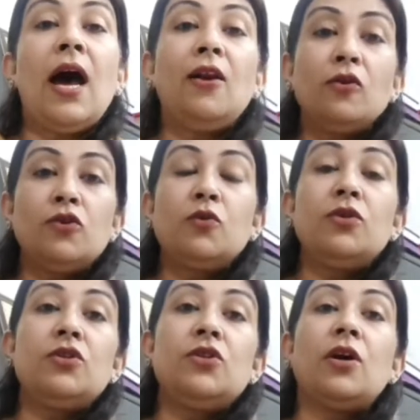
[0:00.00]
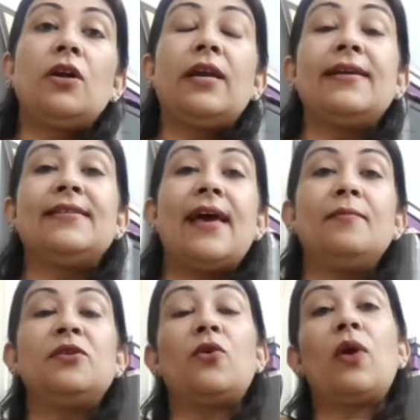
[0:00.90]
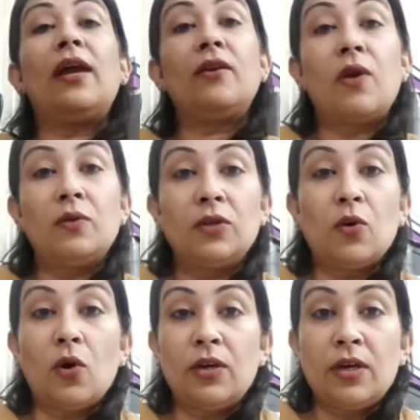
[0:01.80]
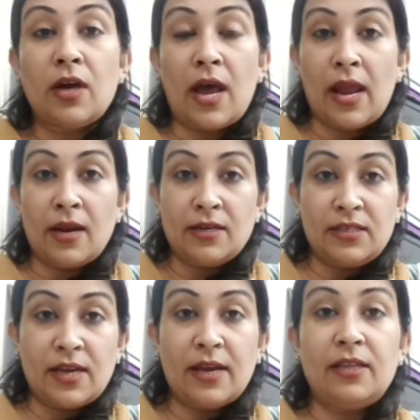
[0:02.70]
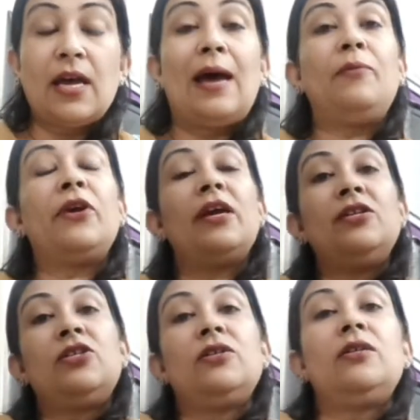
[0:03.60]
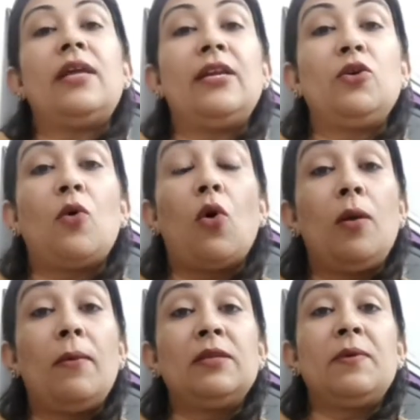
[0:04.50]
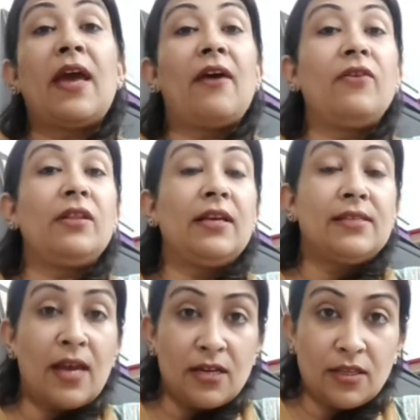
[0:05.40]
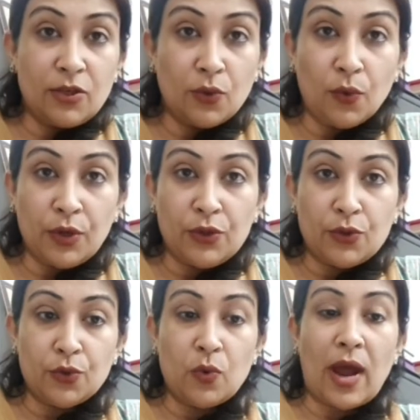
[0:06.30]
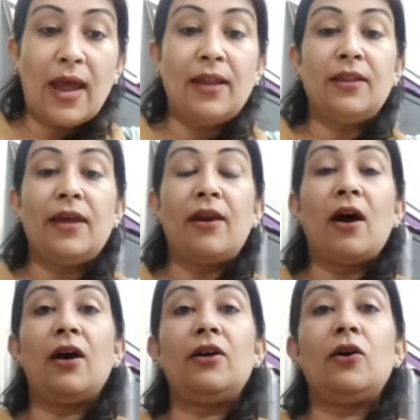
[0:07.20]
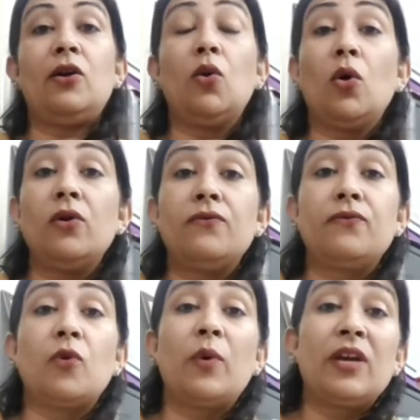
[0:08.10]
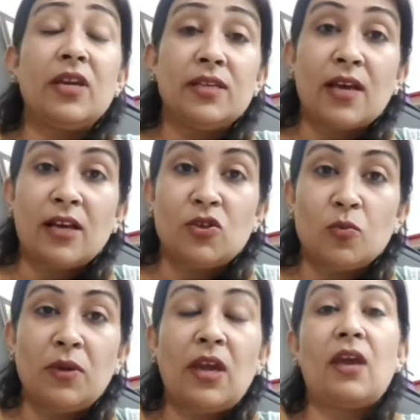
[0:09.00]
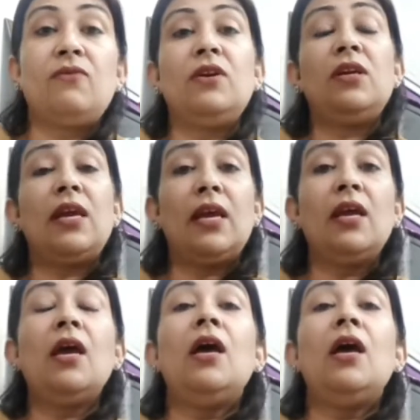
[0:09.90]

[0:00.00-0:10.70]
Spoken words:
Hello students, your exams are right around the corner. I understand the apprehension that you all must be having, the anxiety that you're going through, and there are a lot of queries asked to me every day